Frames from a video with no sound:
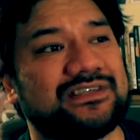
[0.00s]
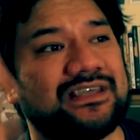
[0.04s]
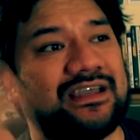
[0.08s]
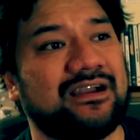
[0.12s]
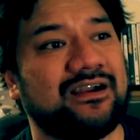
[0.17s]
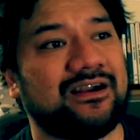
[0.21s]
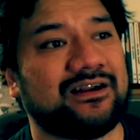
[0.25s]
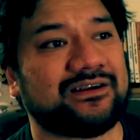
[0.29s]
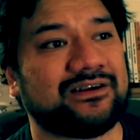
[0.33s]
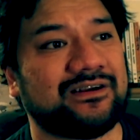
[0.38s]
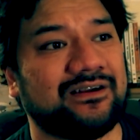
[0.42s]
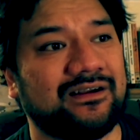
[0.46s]

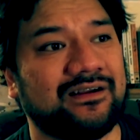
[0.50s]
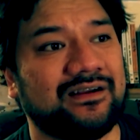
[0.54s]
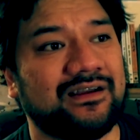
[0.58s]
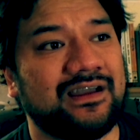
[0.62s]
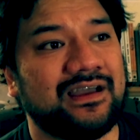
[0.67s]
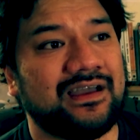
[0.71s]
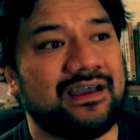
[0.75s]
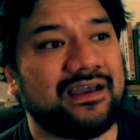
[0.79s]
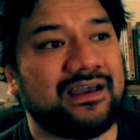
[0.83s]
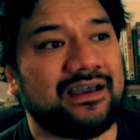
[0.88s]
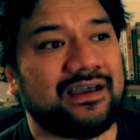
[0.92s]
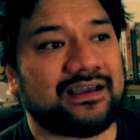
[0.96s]
character
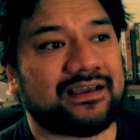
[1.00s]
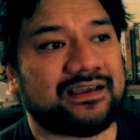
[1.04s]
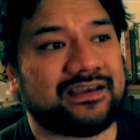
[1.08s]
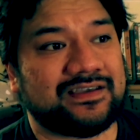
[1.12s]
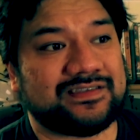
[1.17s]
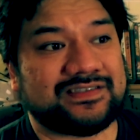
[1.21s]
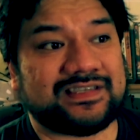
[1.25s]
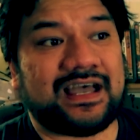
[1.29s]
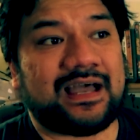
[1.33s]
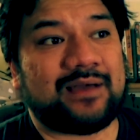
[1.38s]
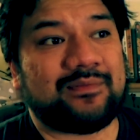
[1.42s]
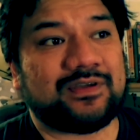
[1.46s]

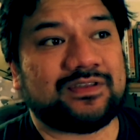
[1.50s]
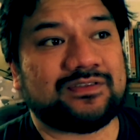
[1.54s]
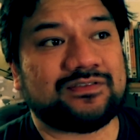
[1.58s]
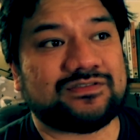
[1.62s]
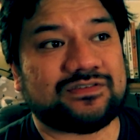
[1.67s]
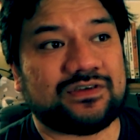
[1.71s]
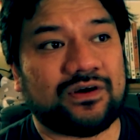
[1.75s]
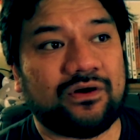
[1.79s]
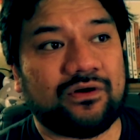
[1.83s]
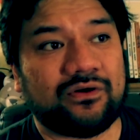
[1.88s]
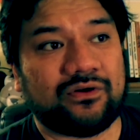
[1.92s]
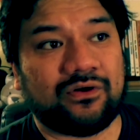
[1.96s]
because I'm in
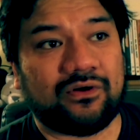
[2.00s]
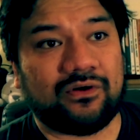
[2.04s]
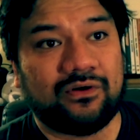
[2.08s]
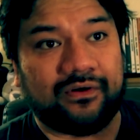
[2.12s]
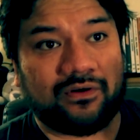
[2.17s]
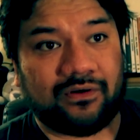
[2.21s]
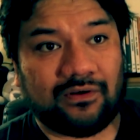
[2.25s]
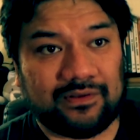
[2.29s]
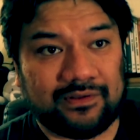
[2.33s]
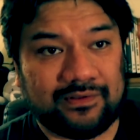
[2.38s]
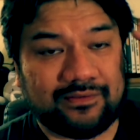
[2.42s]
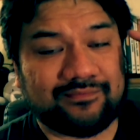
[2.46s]

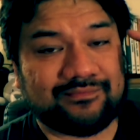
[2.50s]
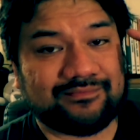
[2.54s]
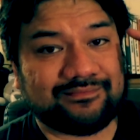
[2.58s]
total